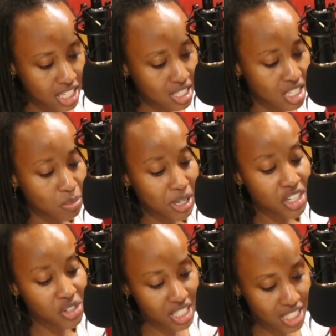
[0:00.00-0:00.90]
He says,
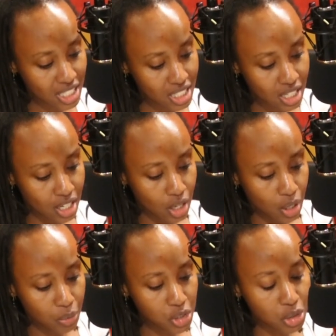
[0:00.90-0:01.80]
many greetings.
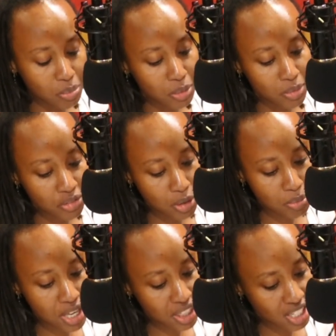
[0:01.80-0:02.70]
We should meet before
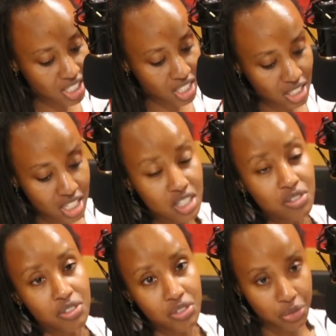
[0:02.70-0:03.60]
May 30th,
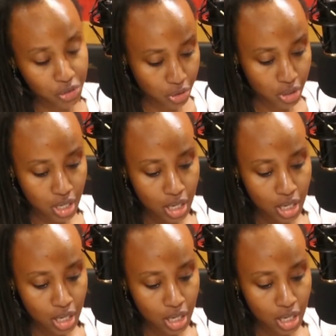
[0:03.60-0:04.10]
1954.